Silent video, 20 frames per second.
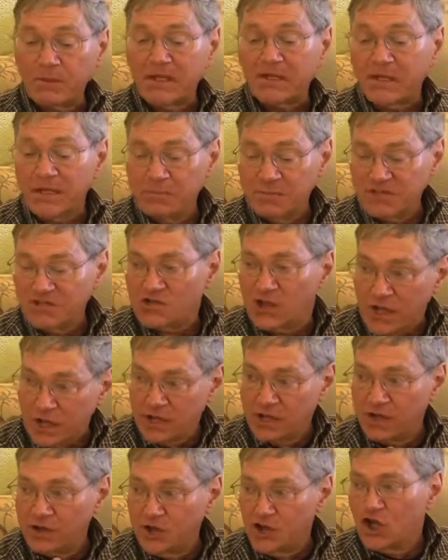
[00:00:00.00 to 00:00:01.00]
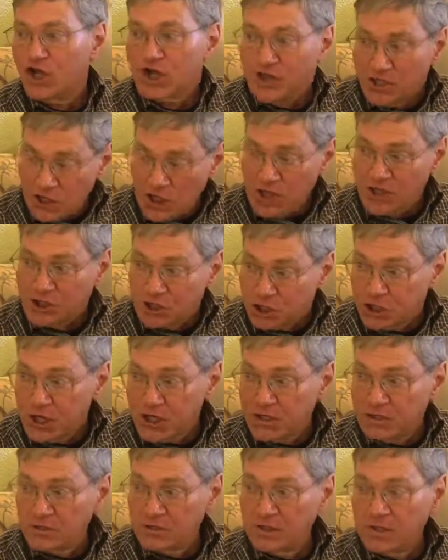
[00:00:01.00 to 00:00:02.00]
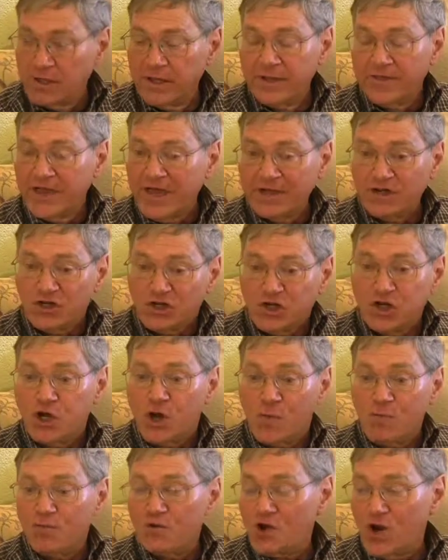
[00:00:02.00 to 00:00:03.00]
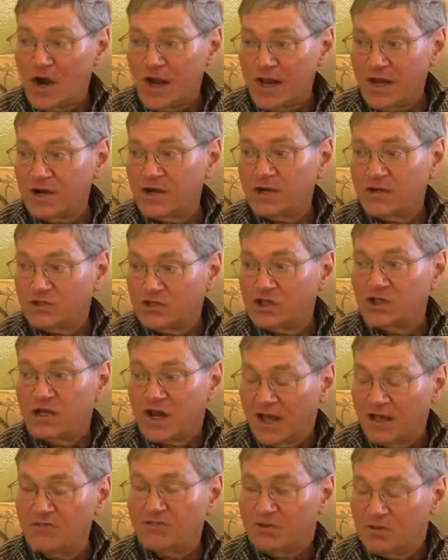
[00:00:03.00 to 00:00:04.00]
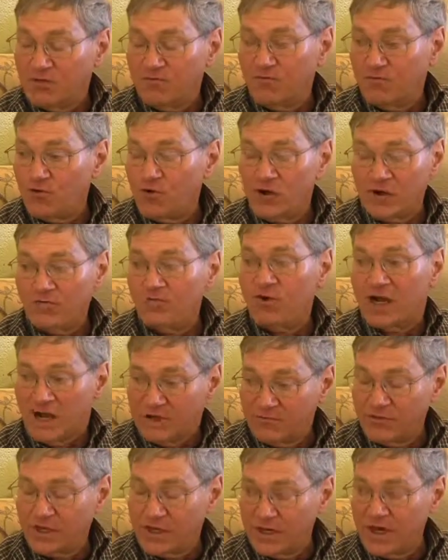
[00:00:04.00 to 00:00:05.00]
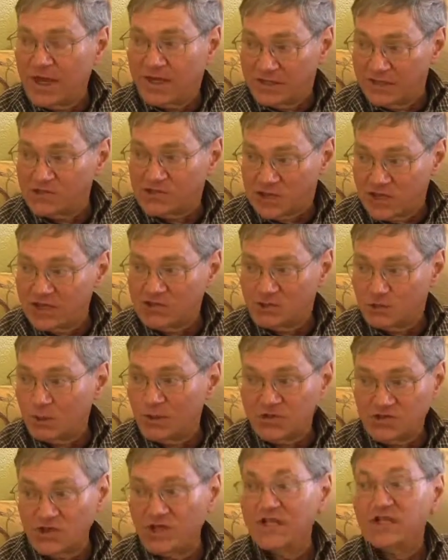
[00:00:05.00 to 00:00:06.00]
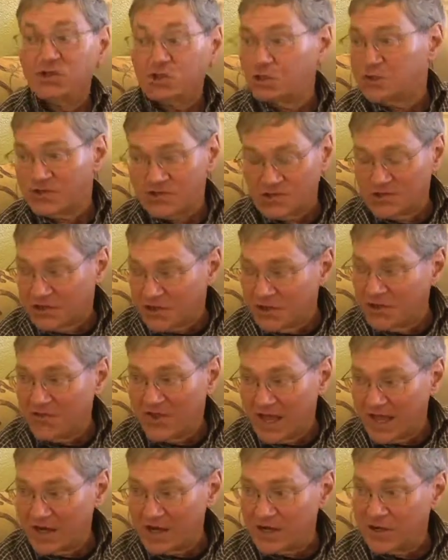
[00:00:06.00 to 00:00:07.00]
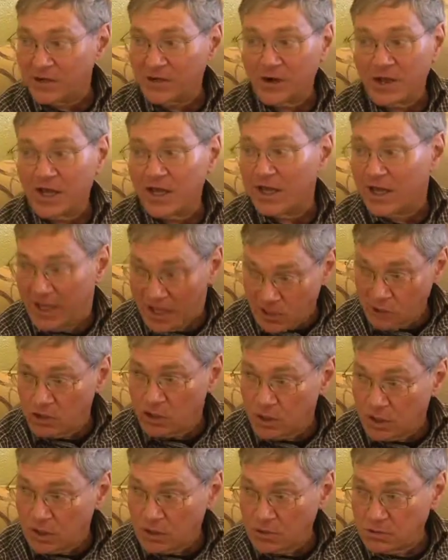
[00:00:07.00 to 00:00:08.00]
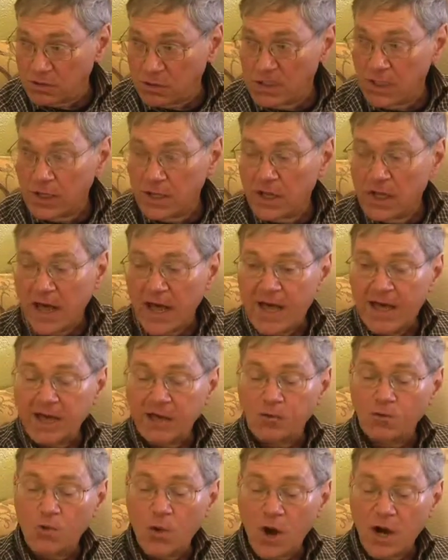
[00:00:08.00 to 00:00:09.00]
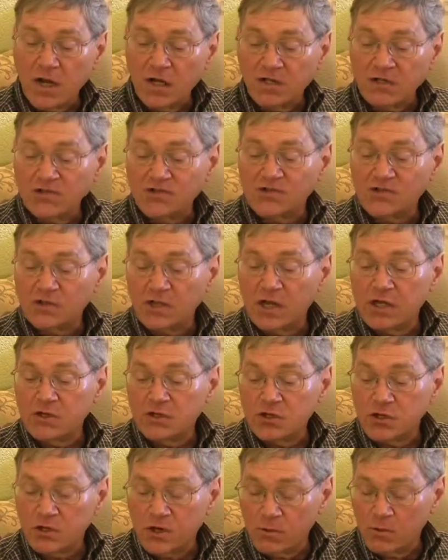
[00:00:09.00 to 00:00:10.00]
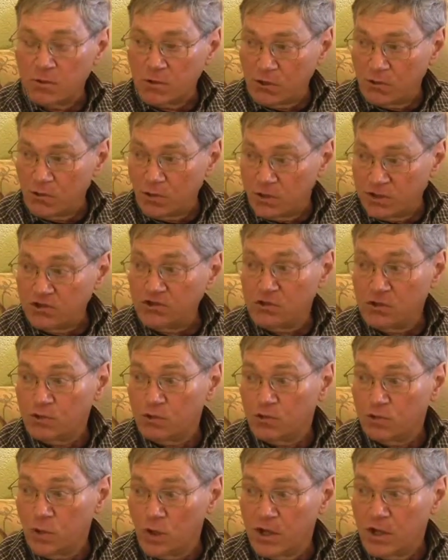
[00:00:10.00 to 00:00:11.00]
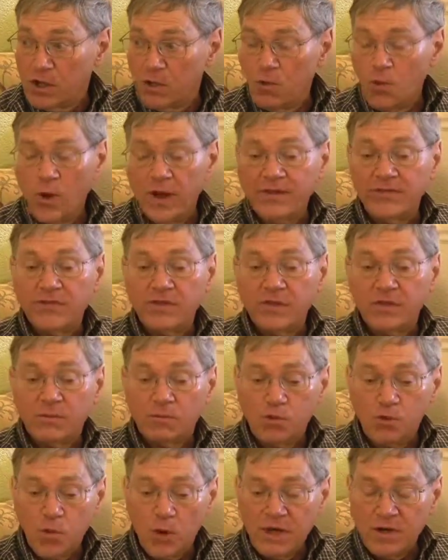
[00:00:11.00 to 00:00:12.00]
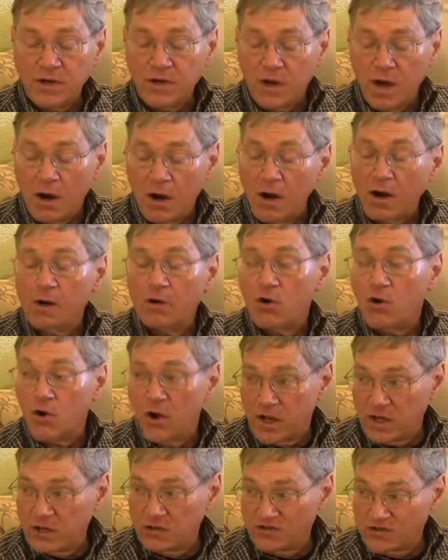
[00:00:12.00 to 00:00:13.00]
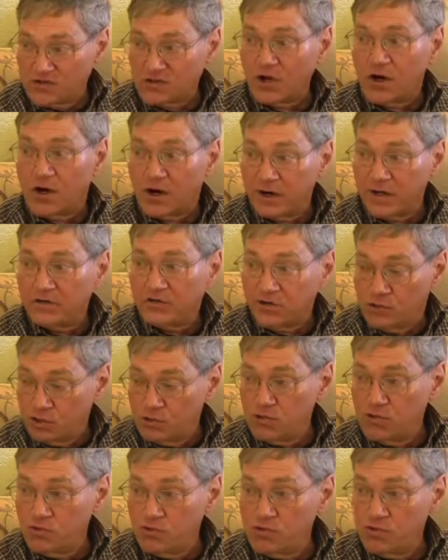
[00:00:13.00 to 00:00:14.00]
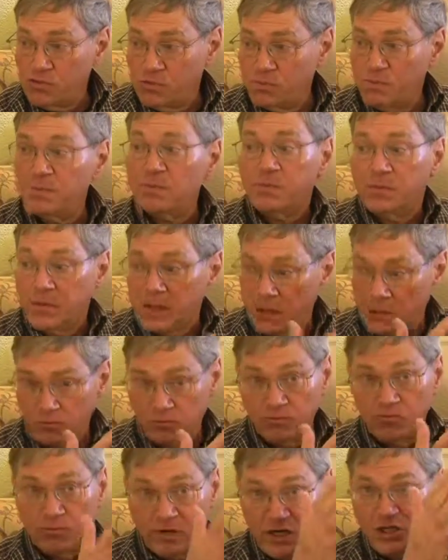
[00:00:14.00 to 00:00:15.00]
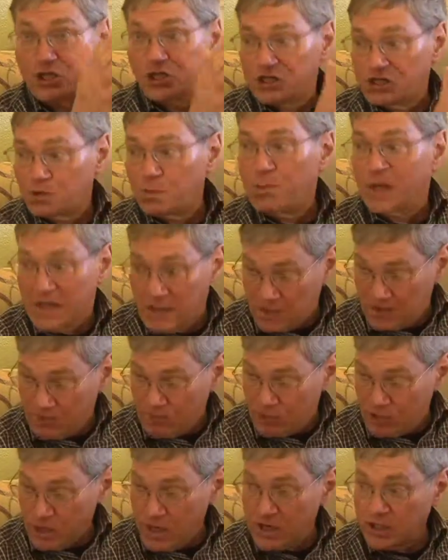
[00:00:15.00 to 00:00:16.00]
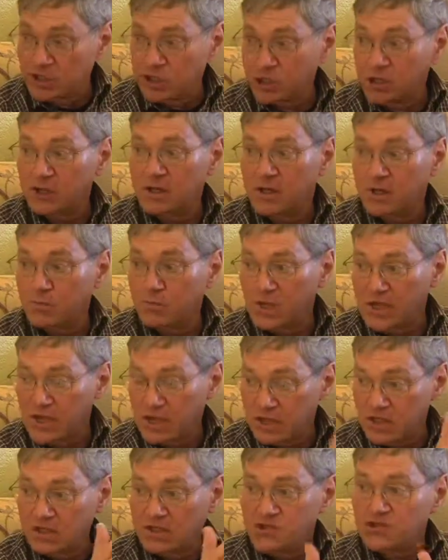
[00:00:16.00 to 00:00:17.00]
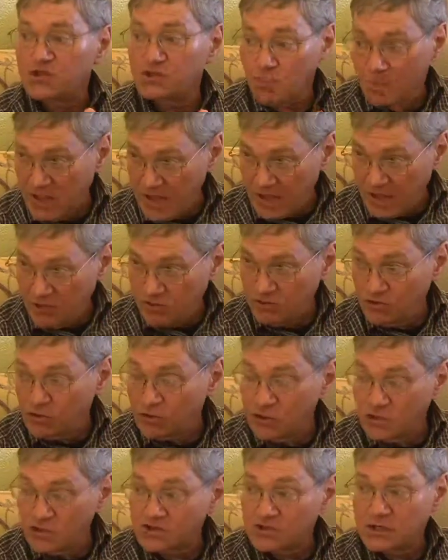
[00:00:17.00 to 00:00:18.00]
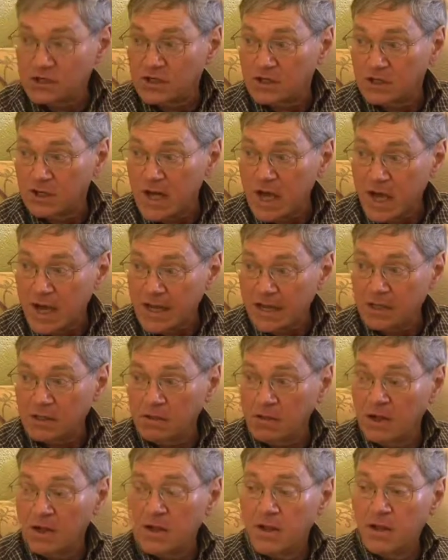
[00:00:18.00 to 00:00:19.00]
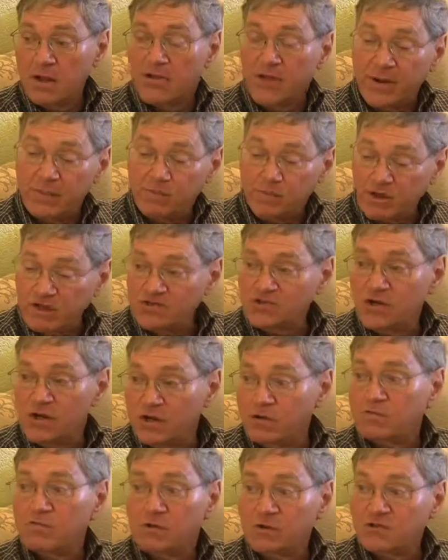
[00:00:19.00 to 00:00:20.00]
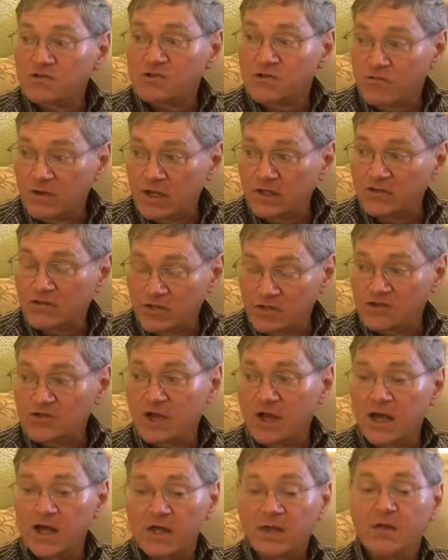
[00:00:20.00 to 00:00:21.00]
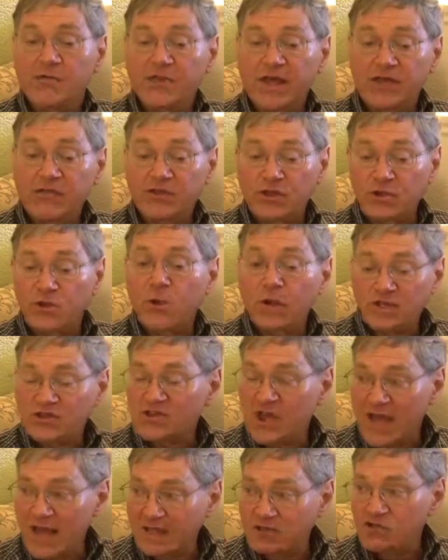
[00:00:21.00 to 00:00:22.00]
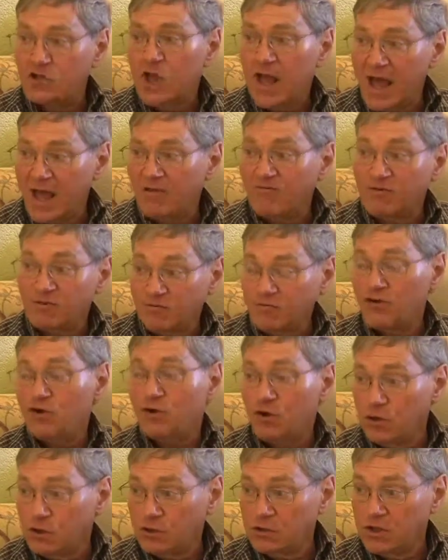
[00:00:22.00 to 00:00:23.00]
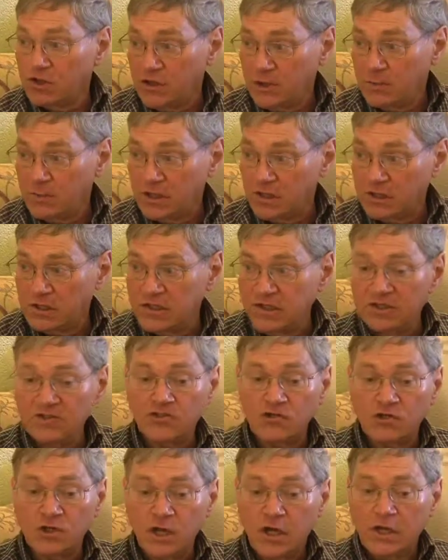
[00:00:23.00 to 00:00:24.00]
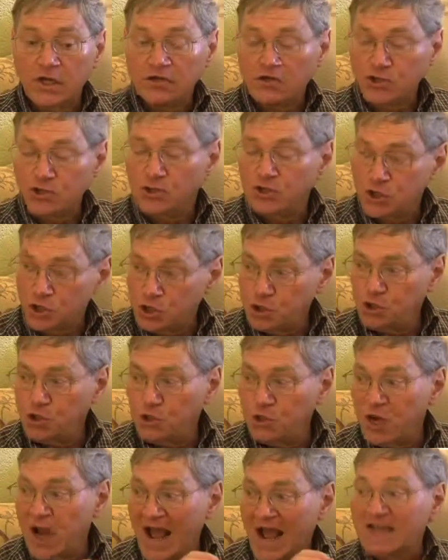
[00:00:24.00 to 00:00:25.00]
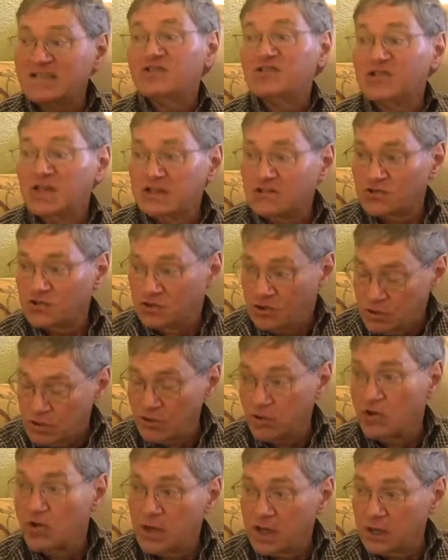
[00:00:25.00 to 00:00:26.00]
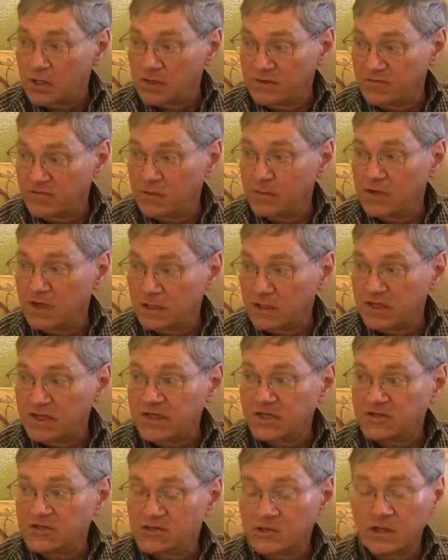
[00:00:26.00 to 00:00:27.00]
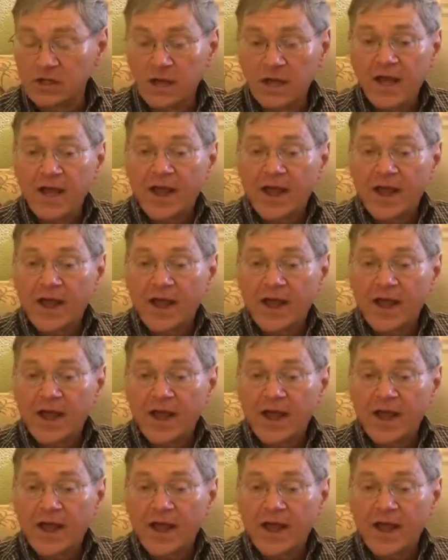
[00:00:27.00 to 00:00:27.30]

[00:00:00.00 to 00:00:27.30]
But let me say in a nutshell that, you know, prior to 1945, the United States wasn't interested in that area at all, and it was during World War II when our oil started to reach its peak of production and begin its path towards decline, that President Roosevelt decided that the U.S. had to have a foothold in the Middle East to ensure access to the oil of the Middle East.